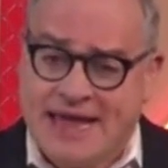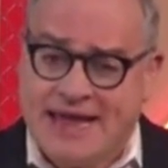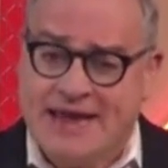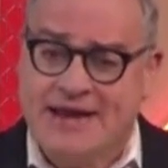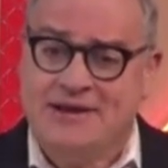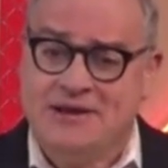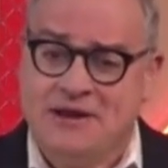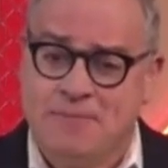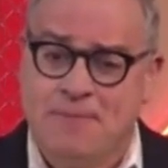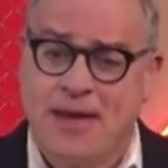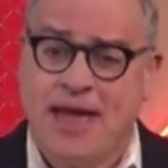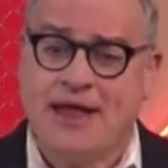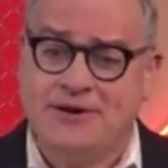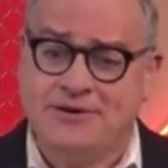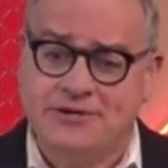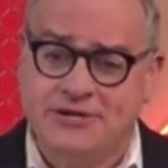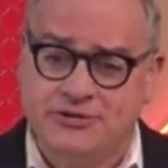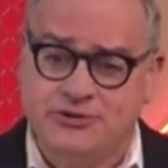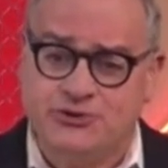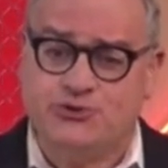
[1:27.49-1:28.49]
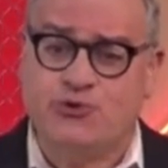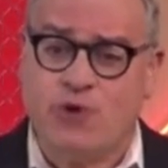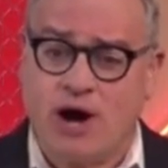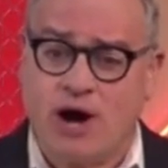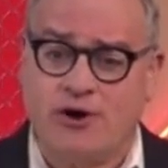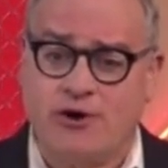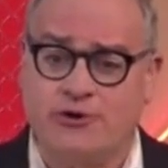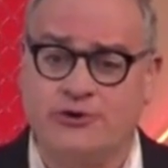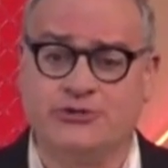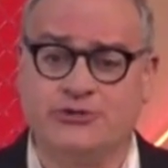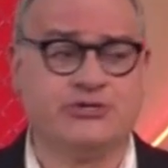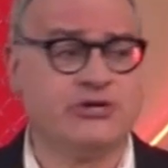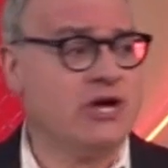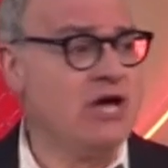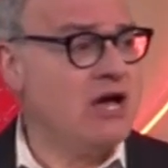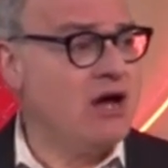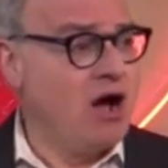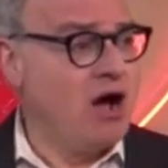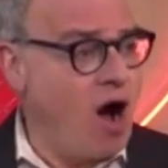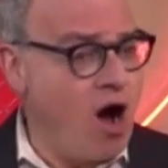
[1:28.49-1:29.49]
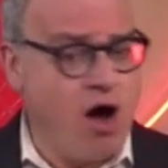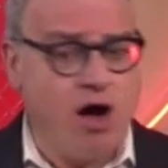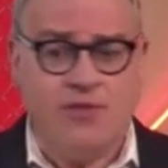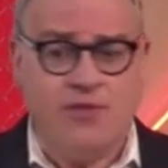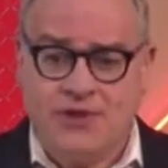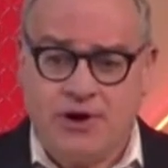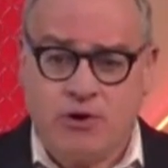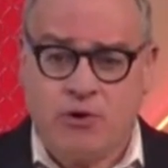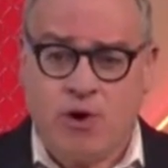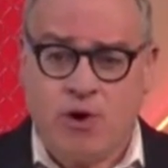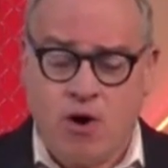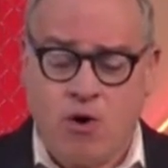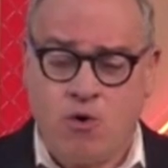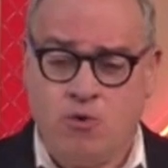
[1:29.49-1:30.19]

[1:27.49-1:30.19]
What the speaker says: Independent truckers on their